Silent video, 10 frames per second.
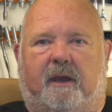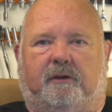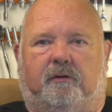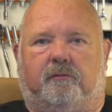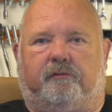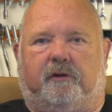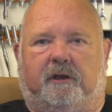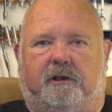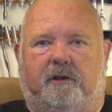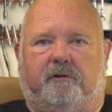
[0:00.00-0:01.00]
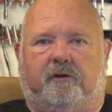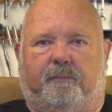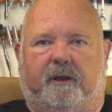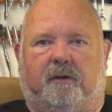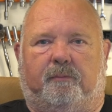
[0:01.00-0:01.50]
manuals, including the
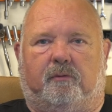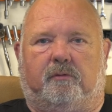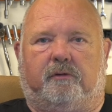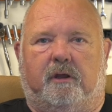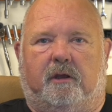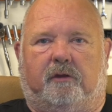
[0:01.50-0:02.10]
pedal board,